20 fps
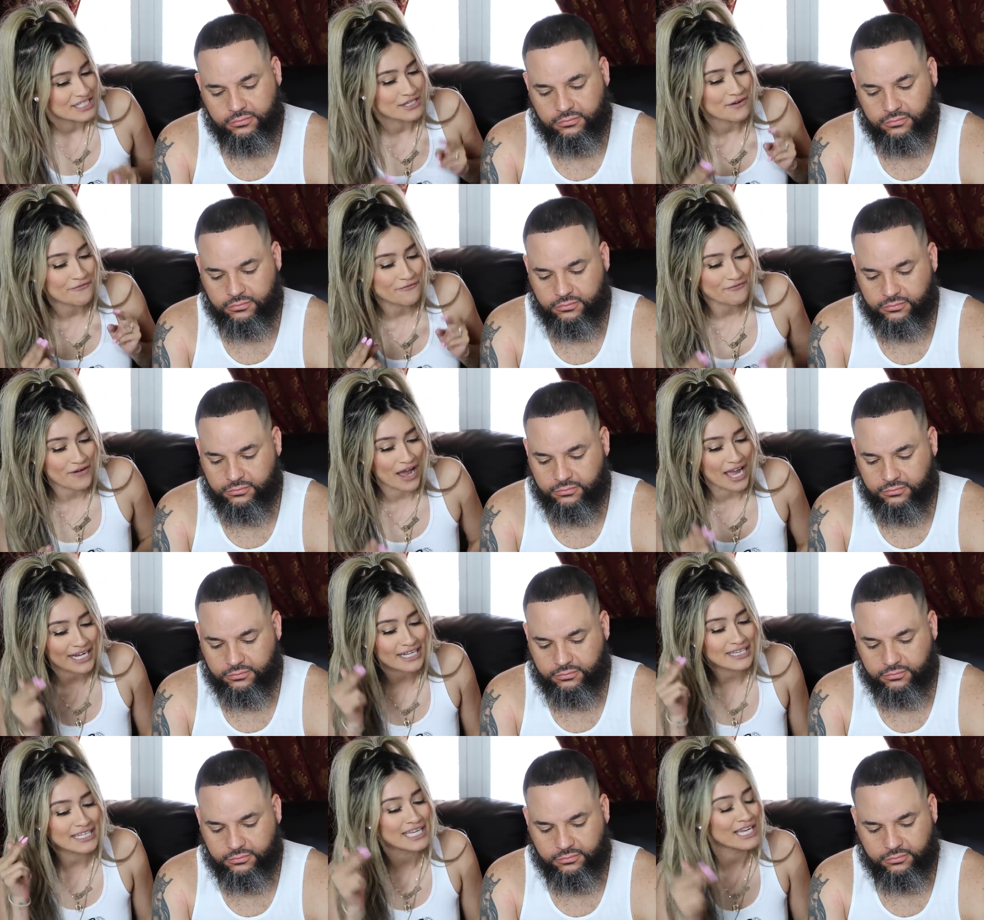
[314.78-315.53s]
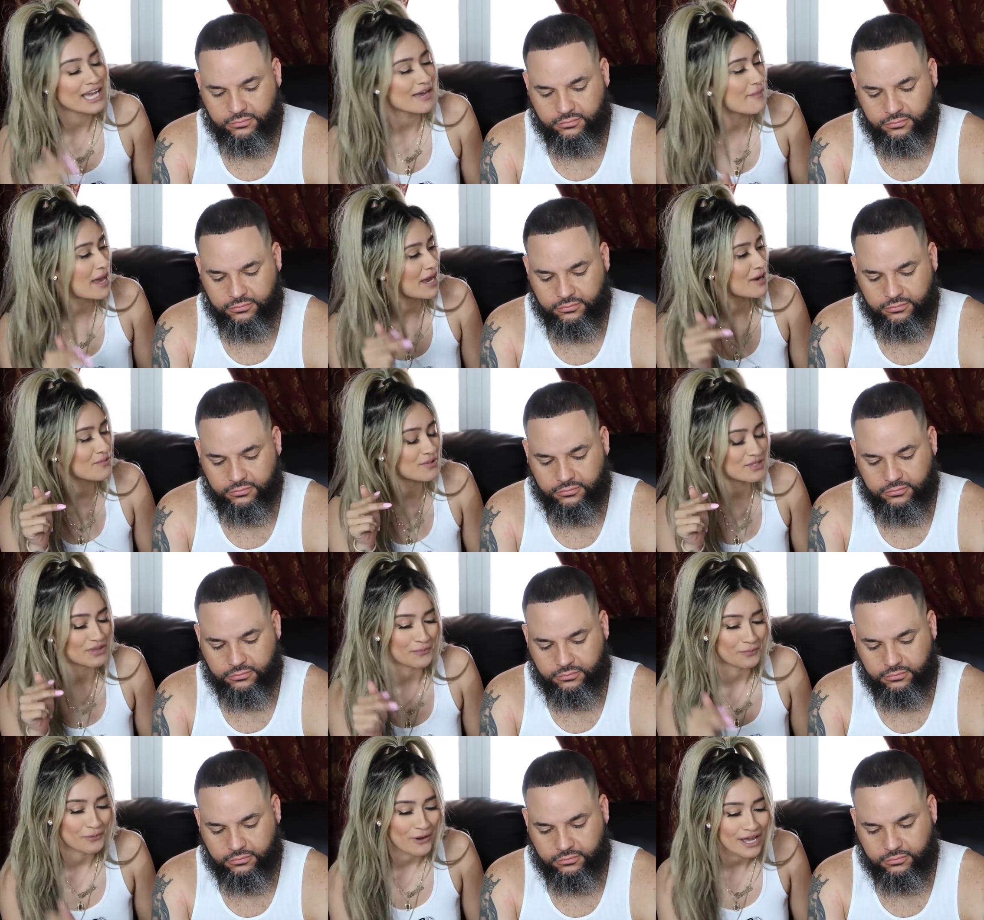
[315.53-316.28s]
Speaker 1: to finally come out
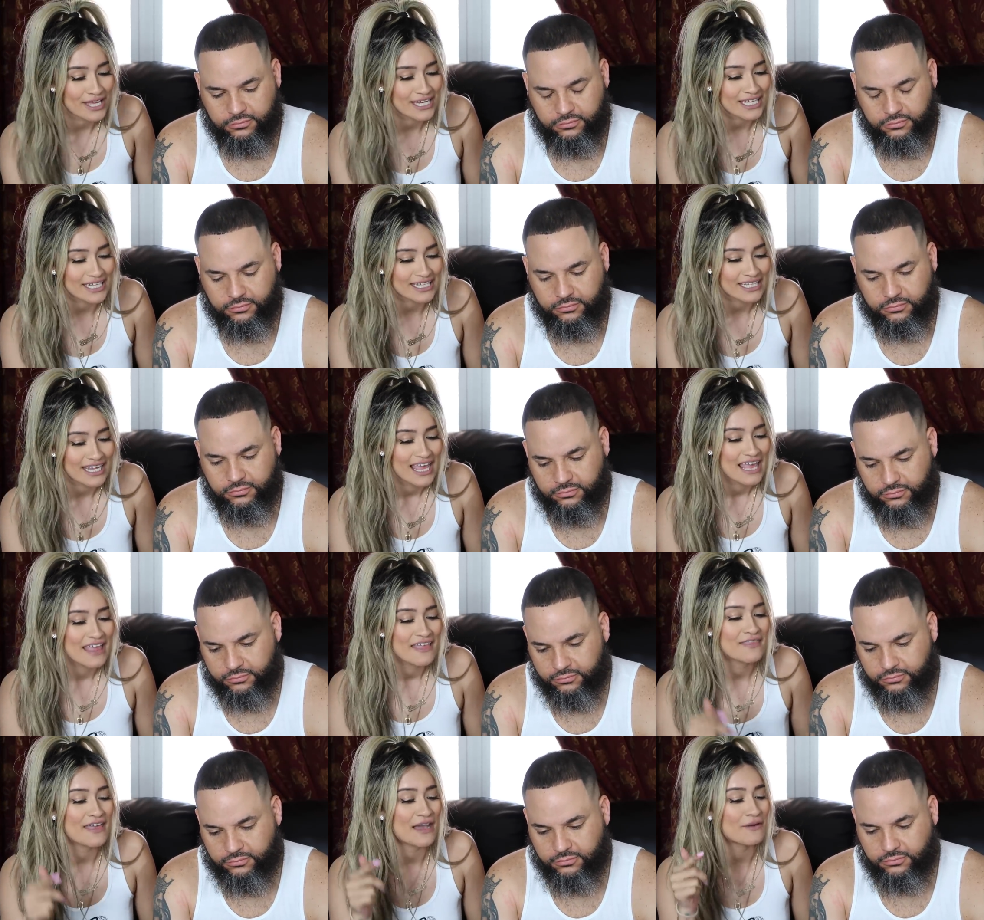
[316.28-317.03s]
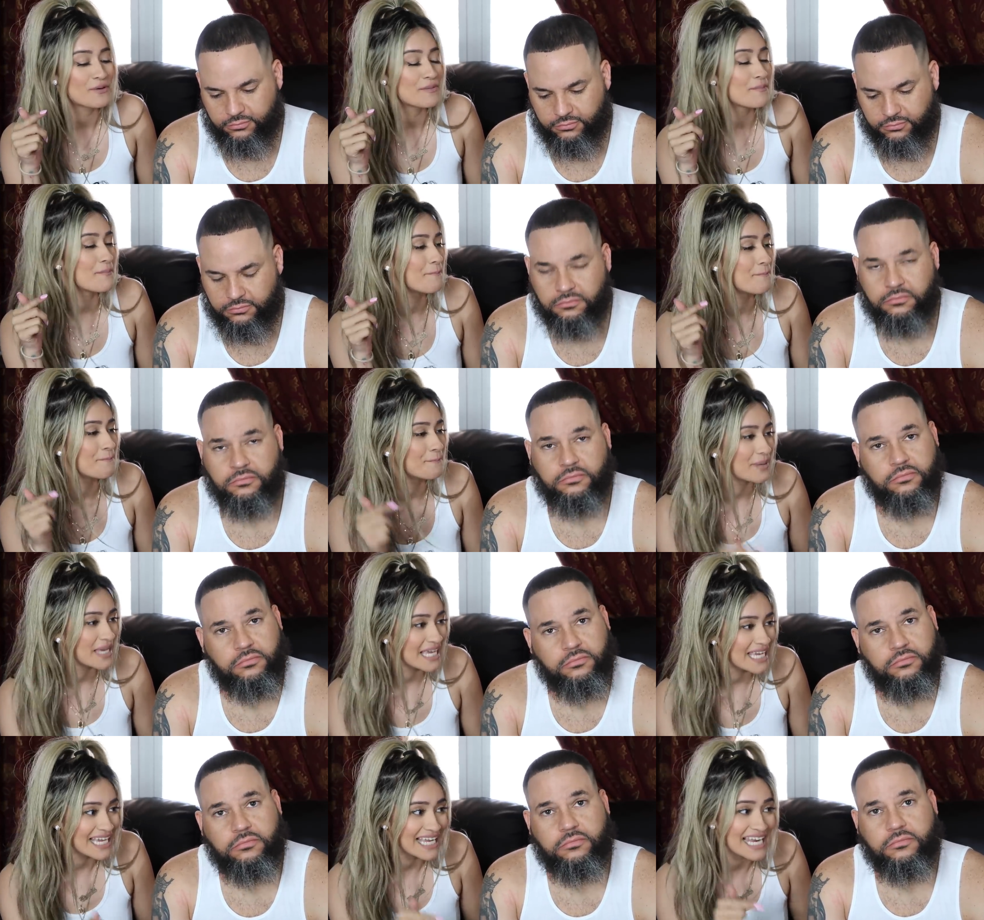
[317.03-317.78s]
with a product that would
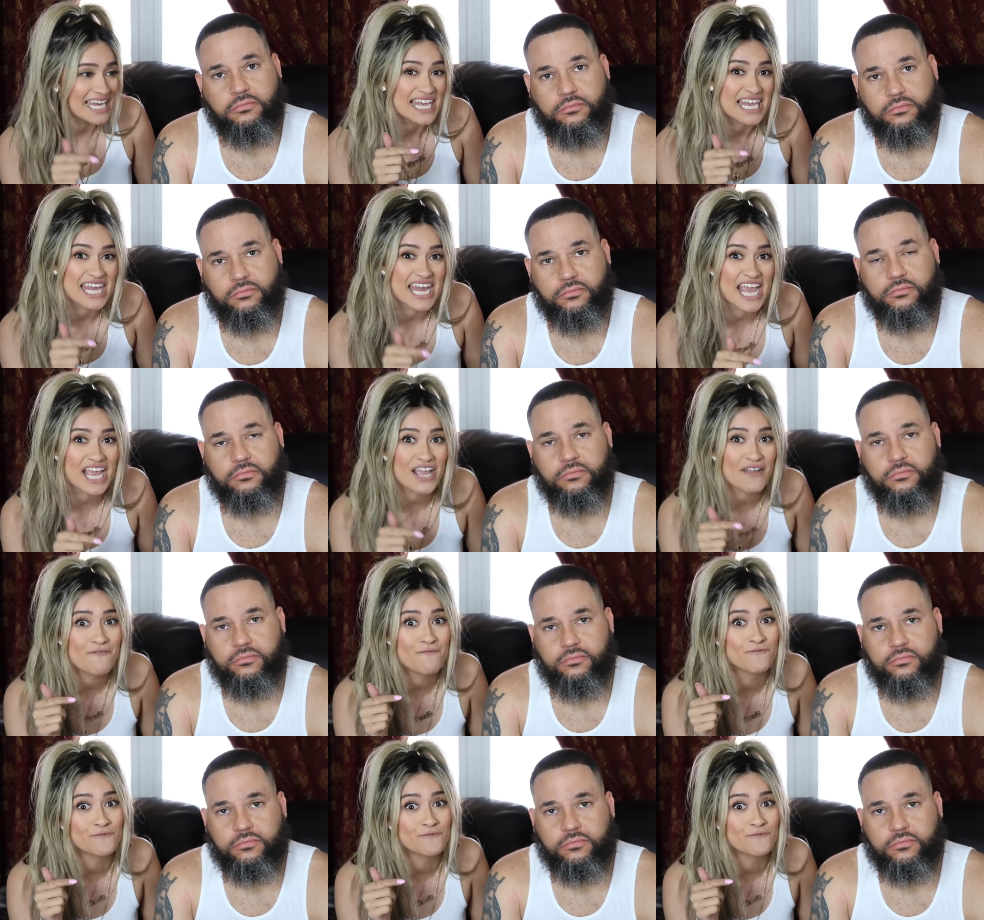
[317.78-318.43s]
be nick